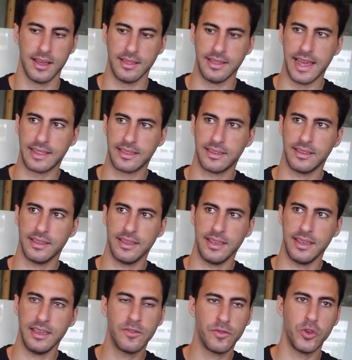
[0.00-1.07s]
that
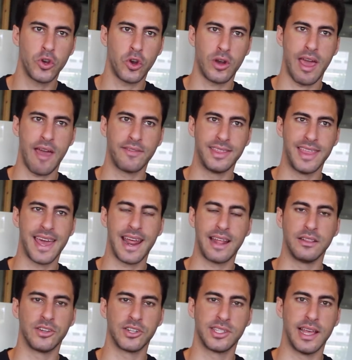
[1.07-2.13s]
if you don't have that
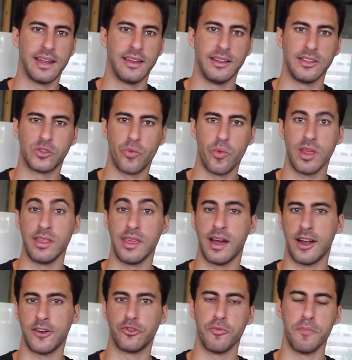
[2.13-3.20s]
understanding it's really
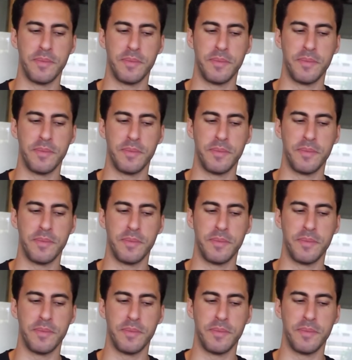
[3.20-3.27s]
hard to